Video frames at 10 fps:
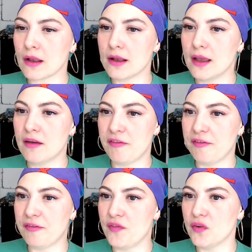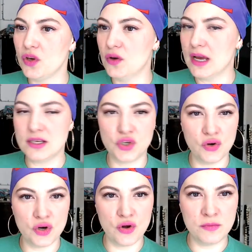If you guys
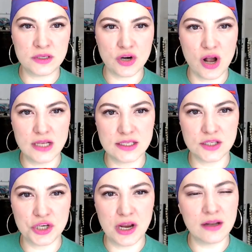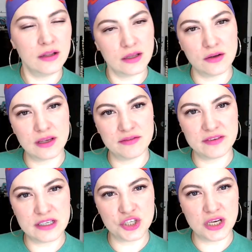don't know Mr. Oz's channel, go give it
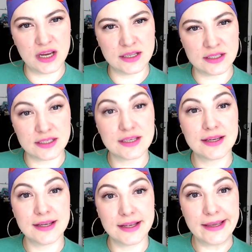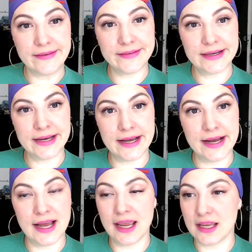a chance. Give it an
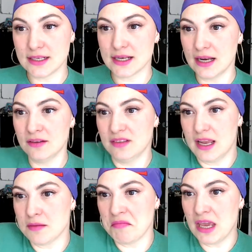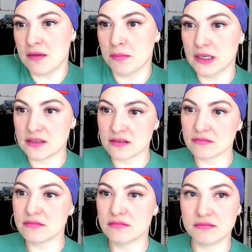eye. He's kind of like me, but
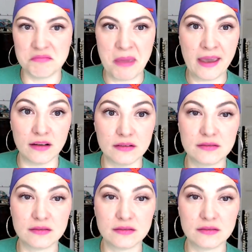male.